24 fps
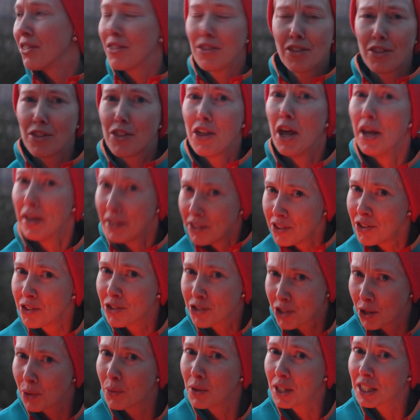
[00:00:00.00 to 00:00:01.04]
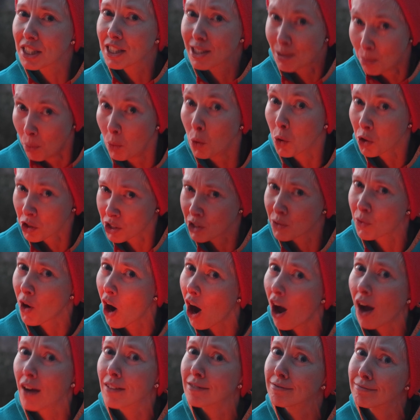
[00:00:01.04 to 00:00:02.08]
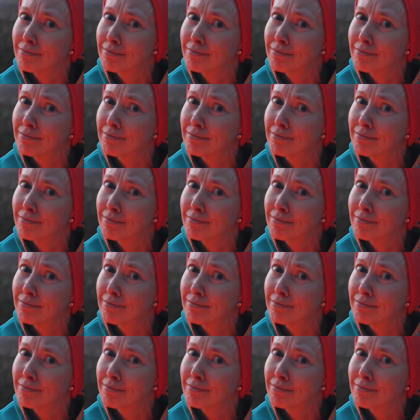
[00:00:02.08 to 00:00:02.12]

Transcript: Then you're doing s'mores wrong.